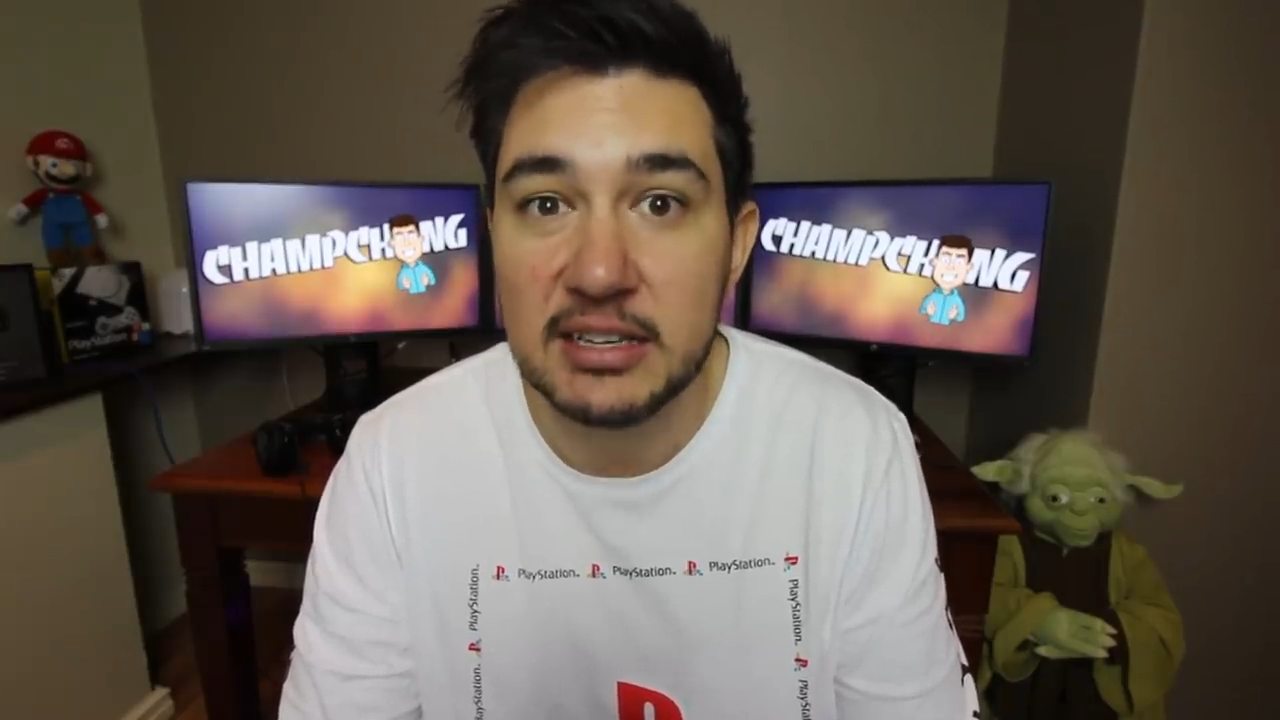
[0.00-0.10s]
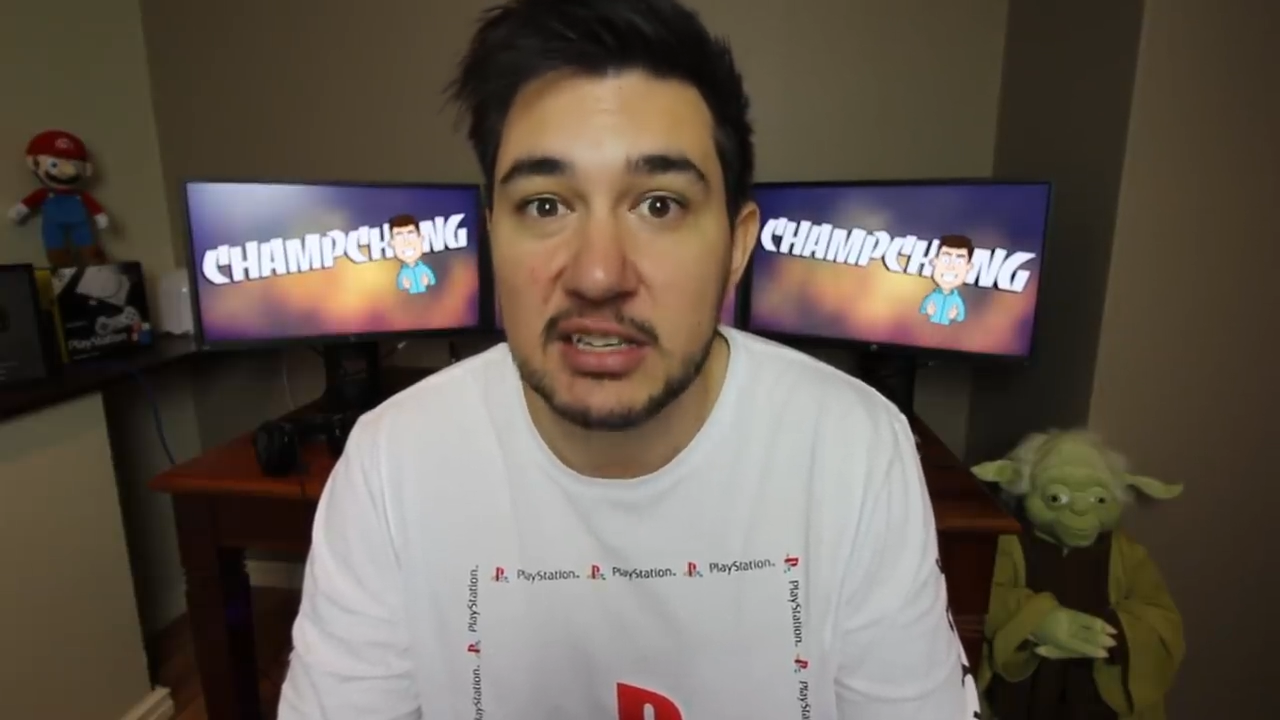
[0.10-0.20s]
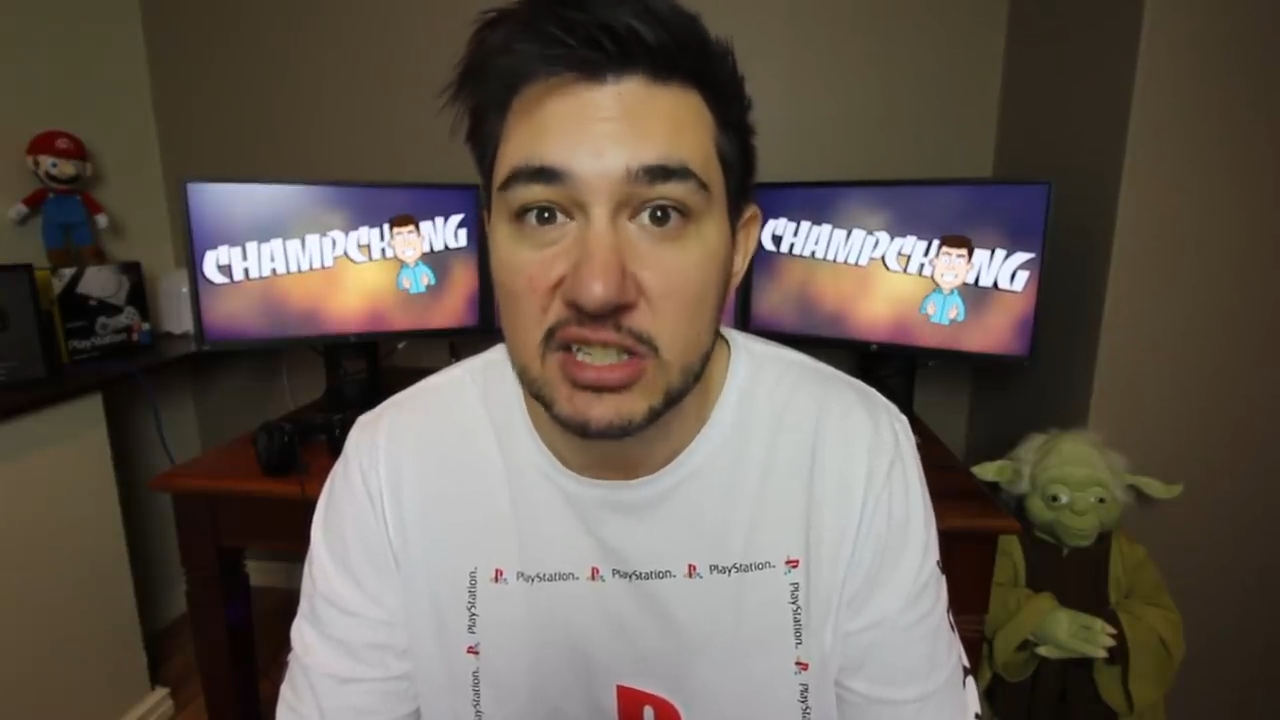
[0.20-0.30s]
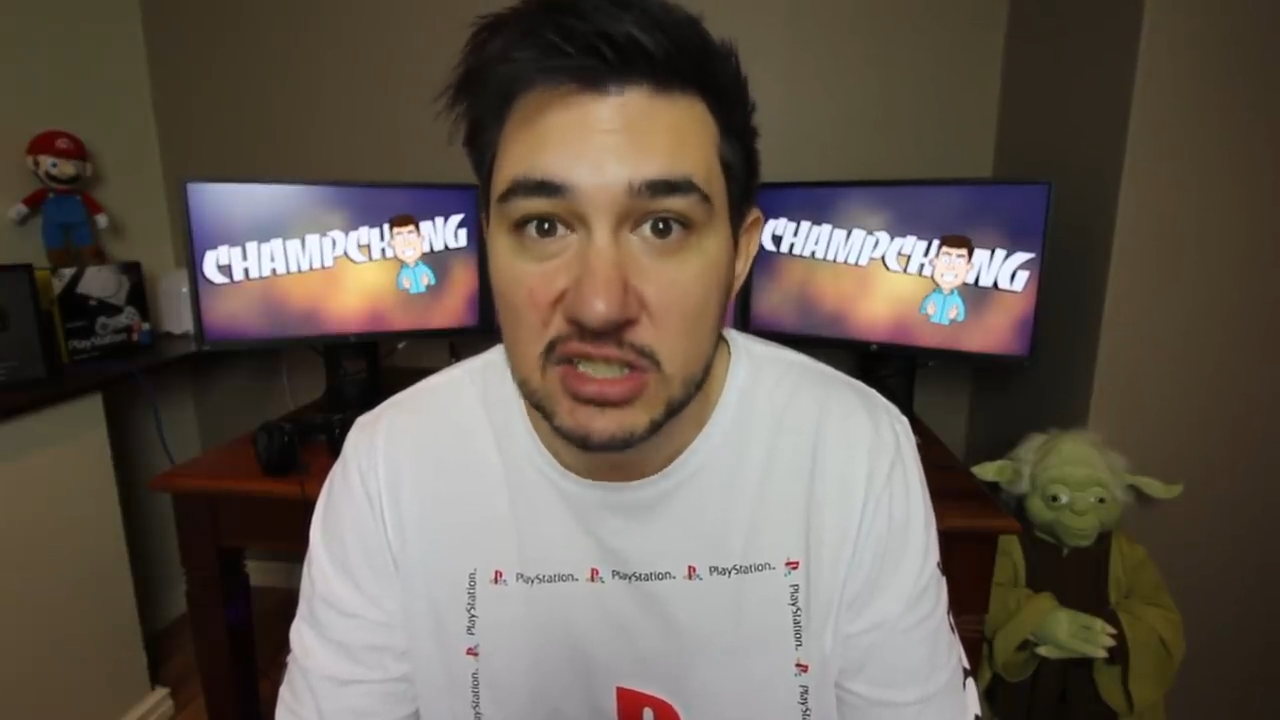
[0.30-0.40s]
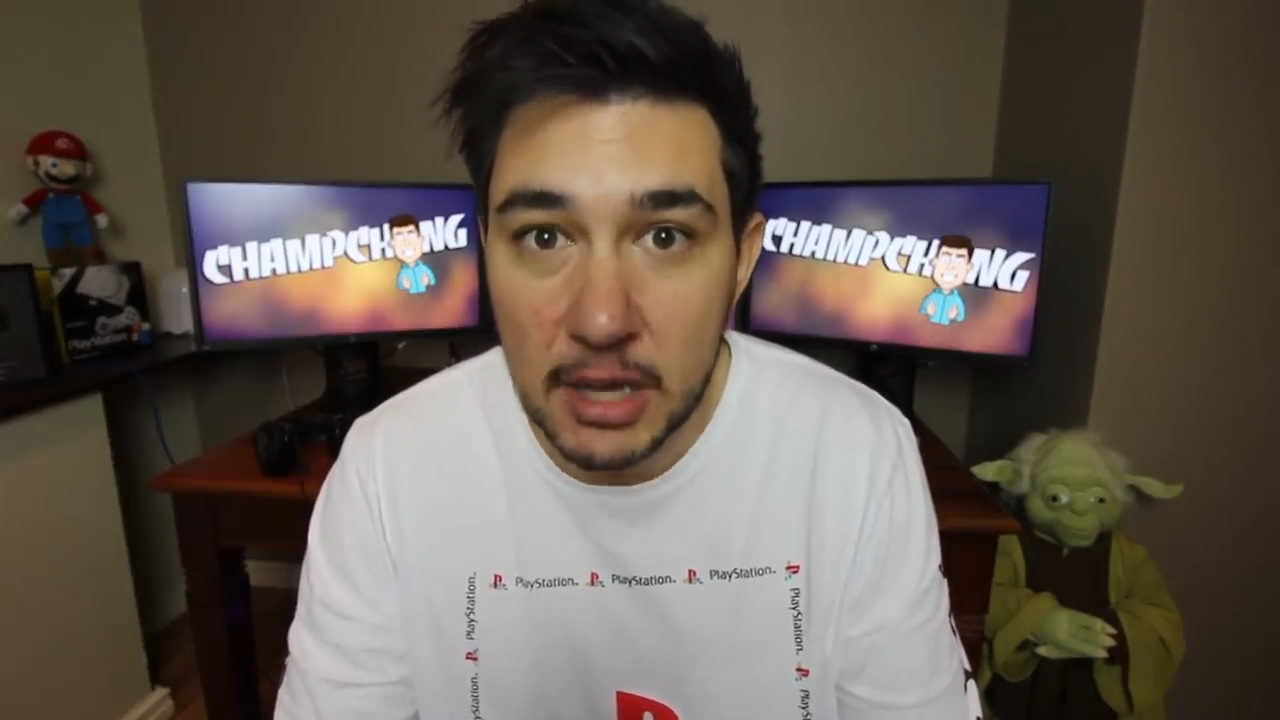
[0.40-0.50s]

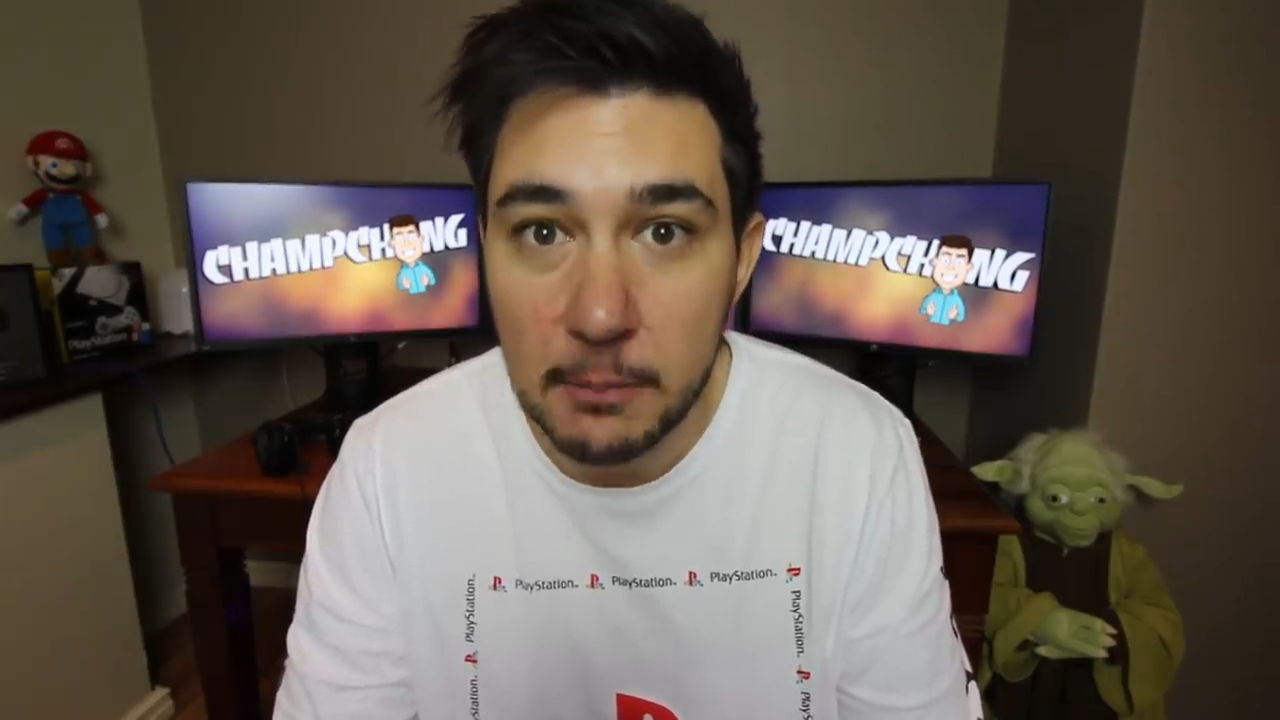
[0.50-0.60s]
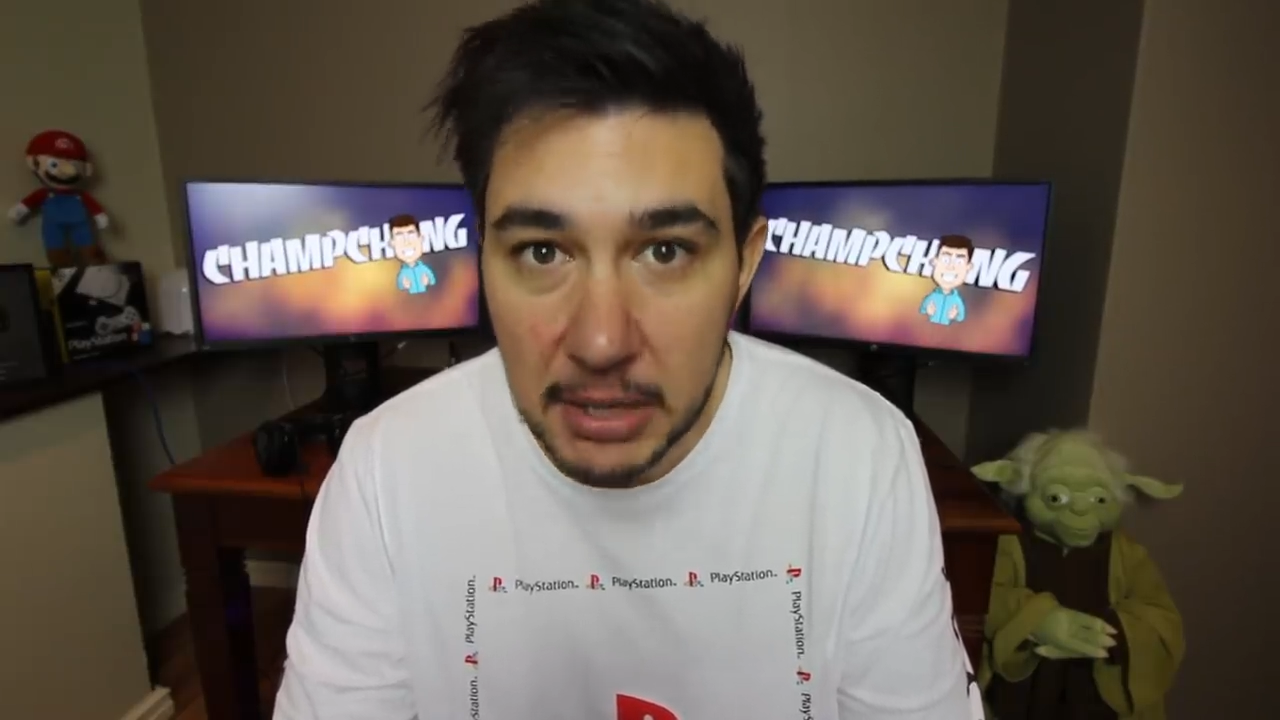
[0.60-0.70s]
it to